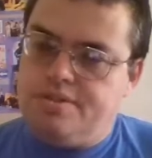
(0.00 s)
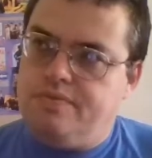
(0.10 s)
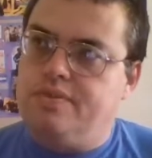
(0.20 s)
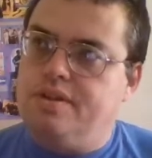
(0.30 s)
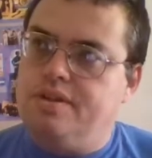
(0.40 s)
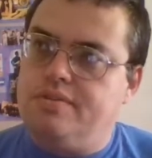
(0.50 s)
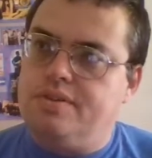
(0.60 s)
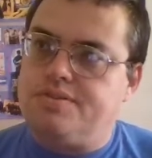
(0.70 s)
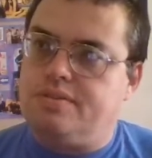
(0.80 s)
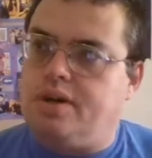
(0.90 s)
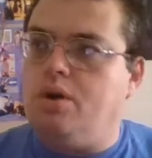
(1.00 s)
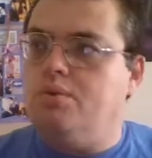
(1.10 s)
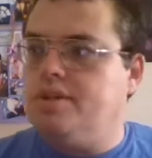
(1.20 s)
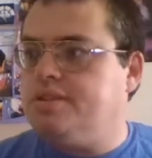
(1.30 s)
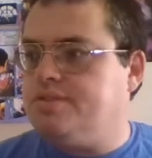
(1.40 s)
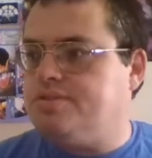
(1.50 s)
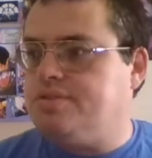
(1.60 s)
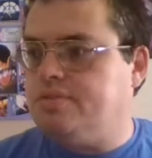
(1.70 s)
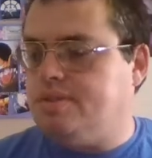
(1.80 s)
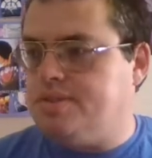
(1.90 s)
it's very, very sort of old English, sort
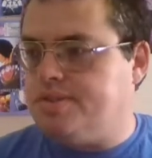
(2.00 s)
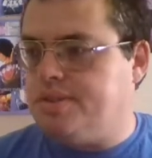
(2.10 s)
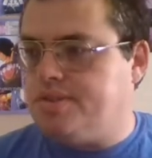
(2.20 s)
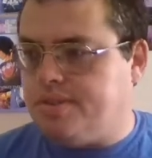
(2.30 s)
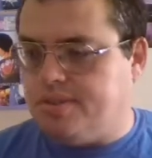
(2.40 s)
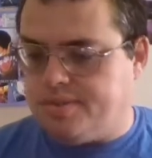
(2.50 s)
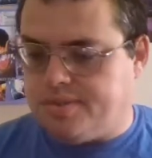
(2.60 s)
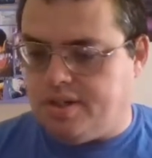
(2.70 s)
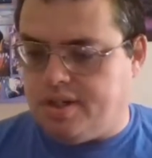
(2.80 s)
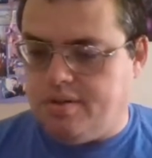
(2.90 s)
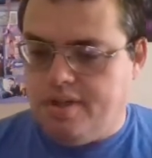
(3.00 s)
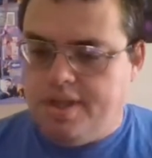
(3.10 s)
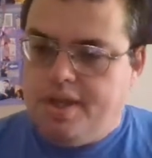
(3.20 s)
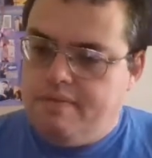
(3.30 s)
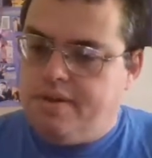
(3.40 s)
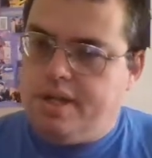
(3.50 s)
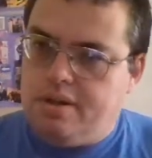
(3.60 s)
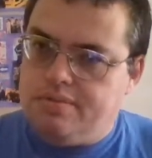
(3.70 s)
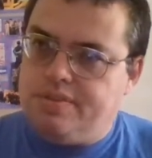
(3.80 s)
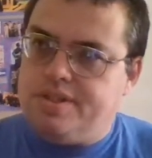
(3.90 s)
of almost sing-song style. Very
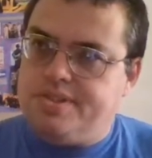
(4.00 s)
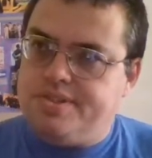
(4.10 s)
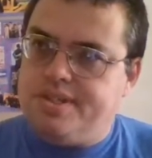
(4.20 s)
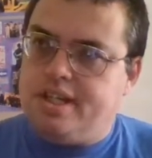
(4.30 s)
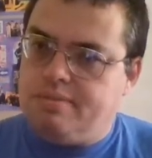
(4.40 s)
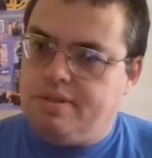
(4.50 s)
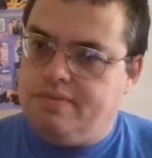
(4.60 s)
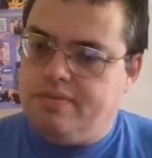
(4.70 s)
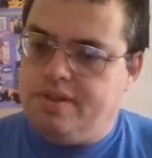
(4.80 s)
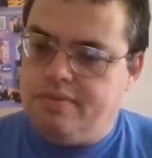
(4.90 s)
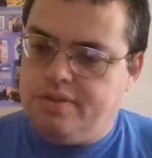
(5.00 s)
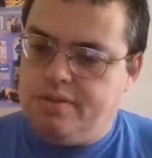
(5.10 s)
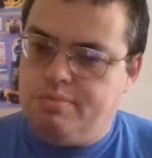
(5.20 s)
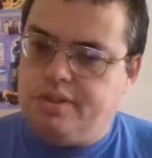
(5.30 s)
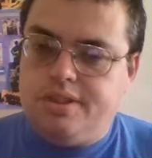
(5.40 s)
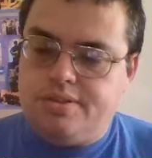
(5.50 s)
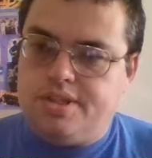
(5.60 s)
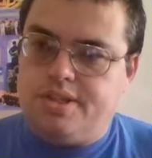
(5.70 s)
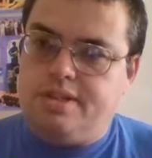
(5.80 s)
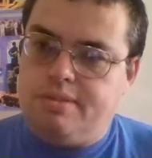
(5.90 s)
old-fashioned sounding, but very, very brilliant, and
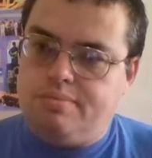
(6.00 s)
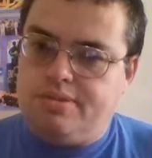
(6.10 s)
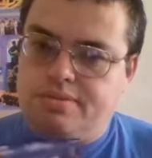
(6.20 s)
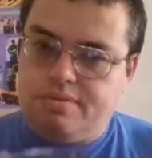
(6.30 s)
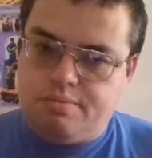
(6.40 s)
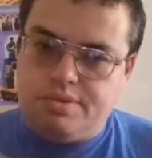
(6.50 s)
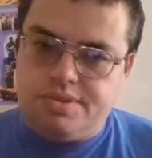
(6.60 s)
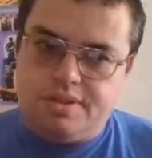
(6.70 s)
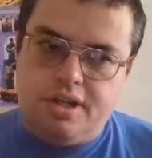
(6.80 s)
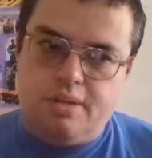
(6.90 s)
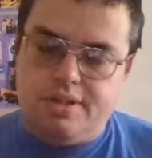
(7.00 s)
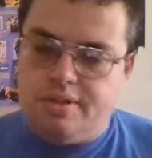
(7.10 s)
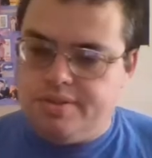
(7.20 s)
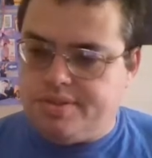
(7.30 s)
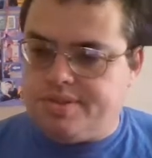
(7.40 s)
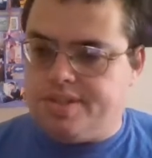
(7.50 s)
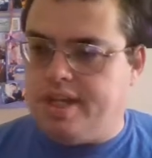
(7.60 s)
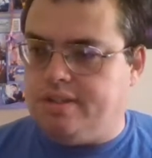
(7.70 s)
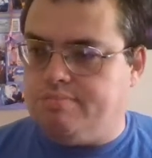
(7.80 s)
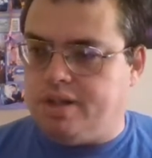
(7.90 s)
showing that Prince could go beyond your
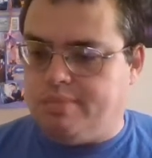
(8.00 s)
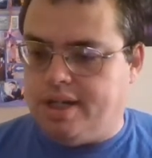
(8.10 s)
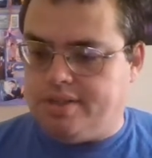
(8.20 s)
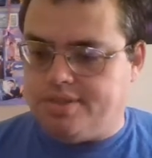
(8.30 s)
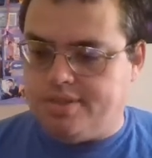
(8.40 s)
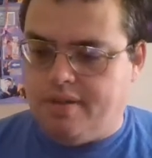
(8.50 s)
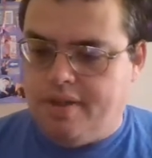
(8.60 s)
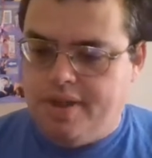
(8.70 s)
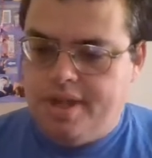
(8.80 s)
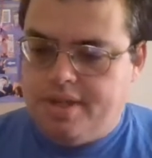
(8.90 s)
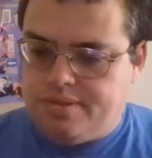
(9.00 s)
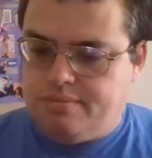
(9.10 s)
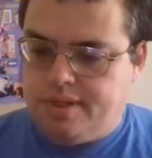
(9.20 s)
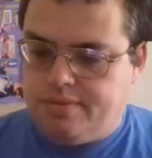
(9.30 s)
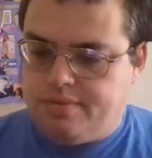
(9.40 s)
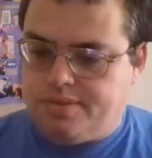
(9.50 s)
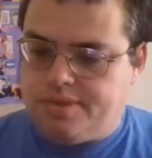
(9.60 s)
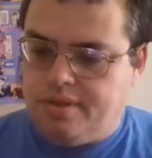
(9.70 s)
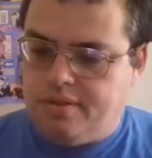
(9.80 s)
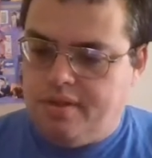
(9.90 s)
standard pop artist. So it's a wonderful
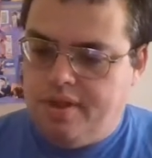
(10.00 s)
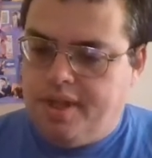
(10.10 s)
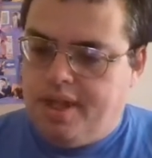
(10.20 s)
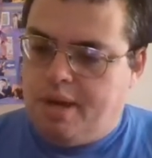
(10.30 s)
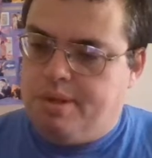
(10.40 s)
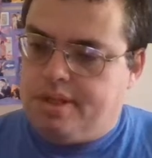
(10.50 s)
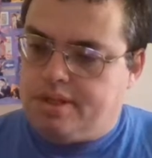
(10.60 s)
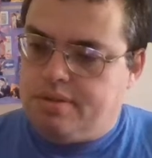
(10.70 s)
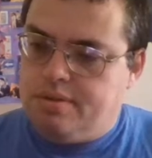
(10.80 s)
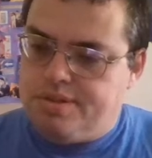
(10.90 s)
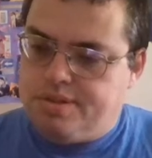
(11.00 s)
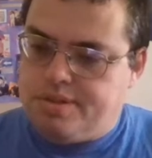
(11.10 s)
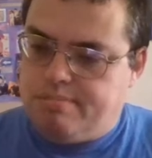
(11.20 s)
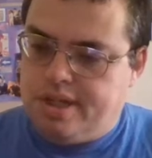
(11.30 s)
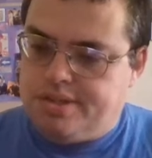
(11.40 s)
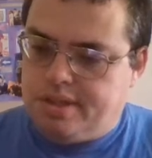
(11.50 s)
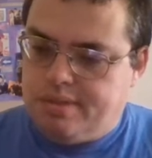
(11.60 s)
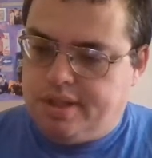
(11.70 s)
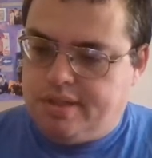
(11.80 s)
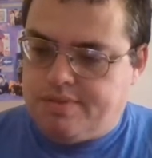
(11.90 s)
song. I mean, the chorus is amazing. I
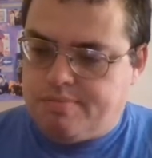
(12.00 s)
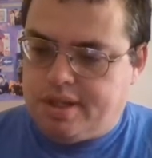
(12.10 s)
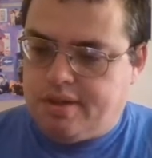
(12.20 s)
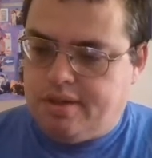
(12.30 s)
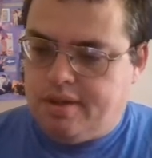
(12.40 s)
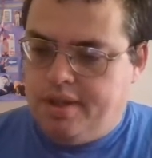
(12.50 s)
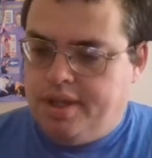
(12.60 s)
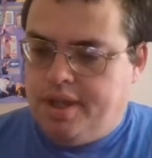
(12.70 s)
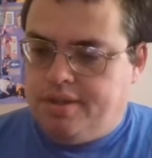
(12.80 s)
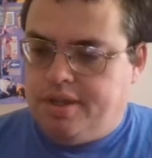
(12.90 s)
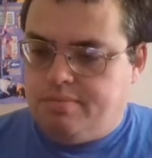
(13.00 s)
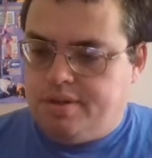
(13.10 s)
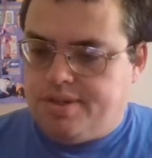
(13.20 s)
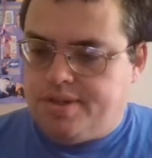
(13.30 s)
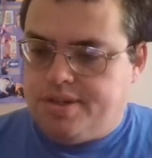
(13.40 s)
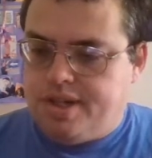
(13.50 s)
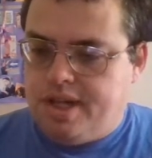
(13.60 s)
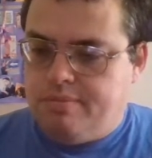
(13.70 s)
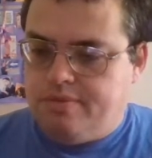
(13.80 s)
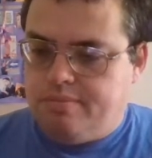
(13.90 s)
mean, I love this part going, there was a
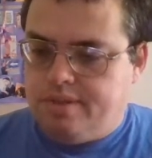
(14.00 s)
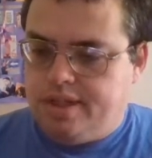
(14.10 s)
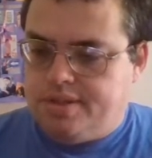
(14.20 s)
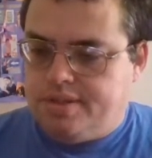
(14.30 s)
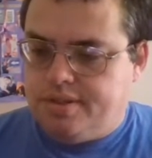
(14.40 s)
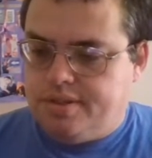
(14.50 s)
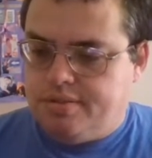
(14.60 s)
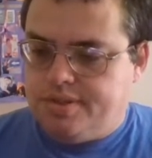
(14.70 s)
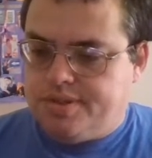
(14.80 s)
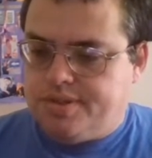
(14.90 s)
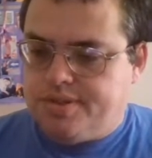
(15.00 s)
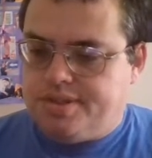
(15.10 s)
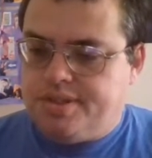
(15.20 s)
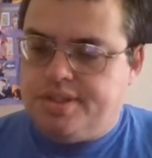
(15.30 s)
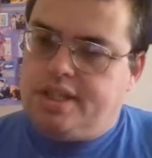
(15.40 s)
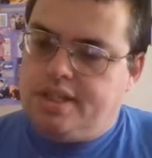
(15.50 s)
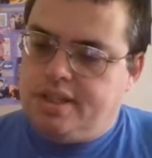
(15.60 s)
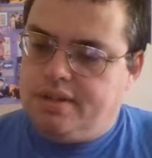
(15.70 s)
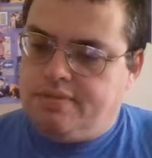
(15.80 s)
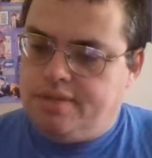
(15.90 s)
dame from London who insisted that he
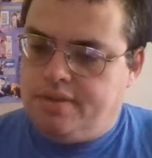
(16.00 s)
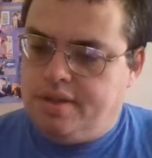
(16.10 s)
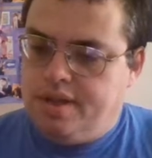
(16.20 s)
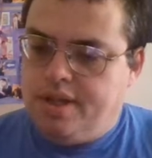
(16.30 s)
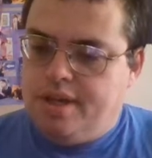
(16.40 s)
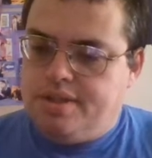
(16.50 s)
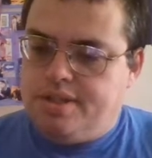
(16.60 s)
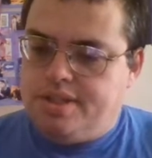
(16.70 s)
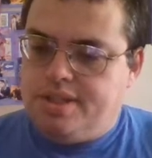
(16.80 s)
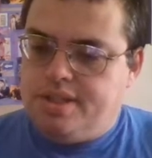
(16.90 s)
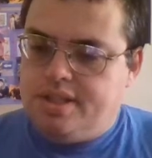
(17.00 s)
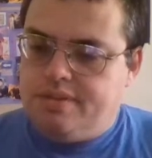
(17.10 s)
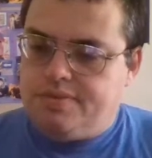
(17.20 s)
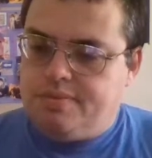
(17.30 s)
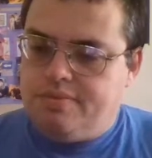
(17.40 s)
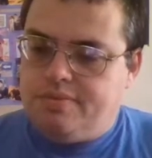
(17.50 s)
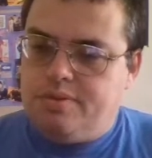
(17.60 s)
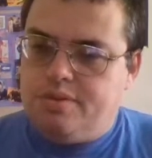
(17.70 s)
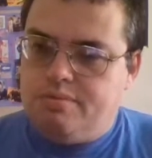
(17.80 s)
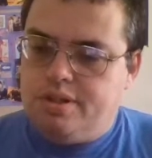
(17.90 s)
love her. Then she left him
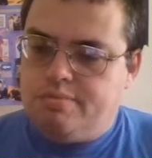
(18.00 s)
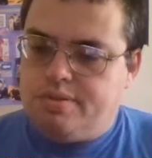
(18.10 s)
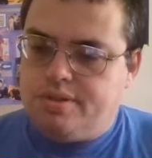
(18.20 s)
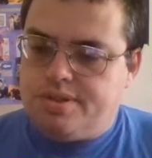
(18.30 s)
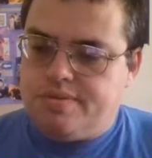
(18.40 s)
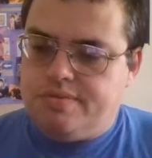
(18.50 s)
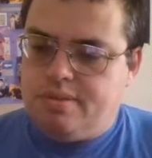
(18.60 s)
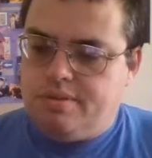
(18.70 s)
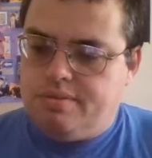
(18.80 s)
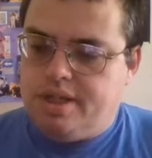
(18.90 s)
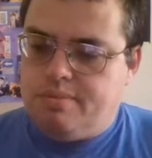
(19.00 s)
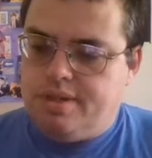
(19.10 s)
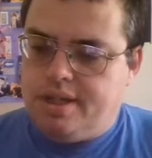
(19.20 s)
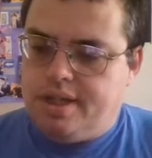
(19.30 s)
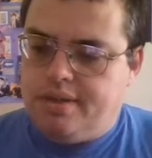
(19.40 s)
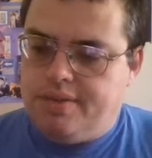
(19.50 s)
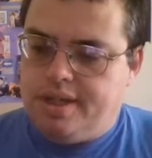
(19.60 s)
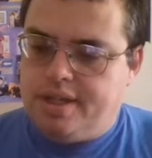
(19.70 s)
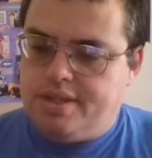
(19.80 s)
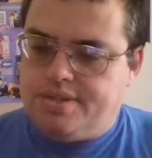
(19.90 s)
for a real prince from Arabia.
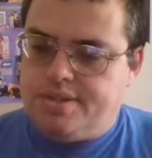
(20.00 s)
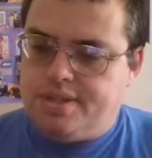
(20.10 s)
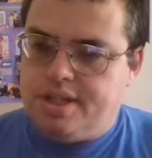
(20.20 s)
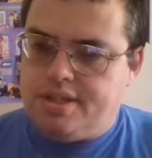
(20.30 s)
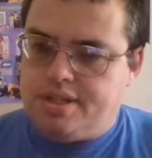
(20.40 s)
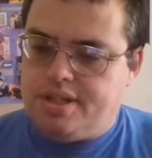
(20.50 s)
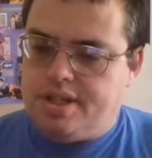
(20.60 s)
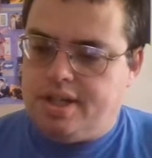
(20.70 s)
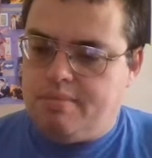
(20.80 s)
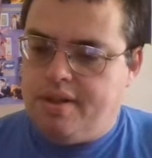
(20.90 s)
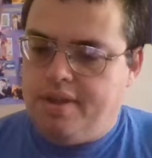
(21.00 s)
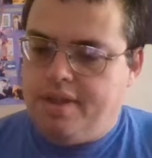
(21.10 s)
Now, isn't that a shame?